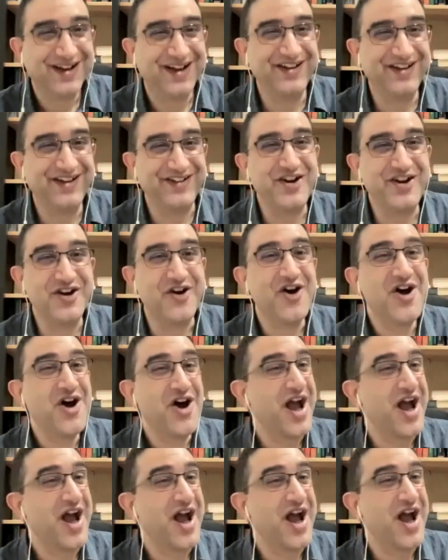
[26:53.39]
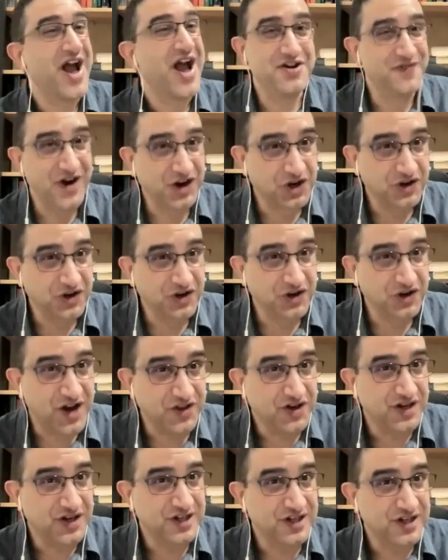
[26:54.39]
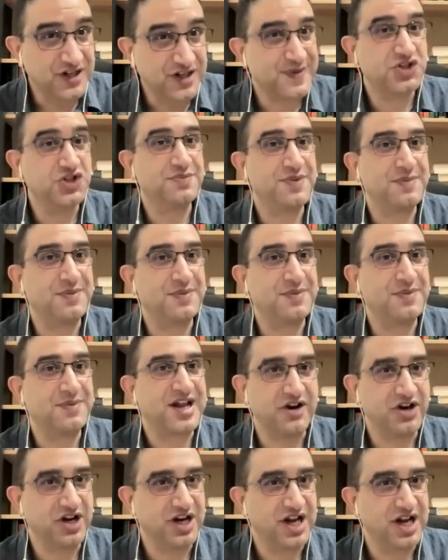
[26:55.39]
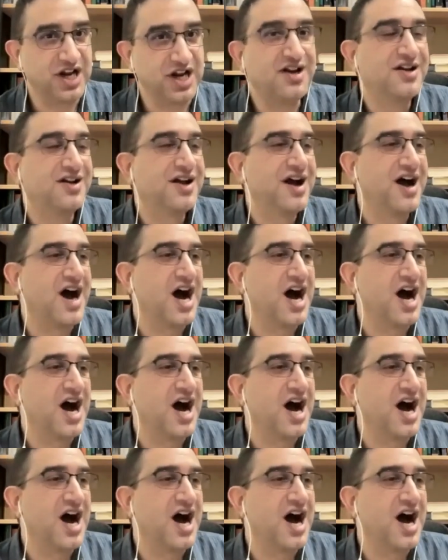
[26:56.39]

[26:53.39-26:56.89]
and not a very good father, especially to people like Harilal.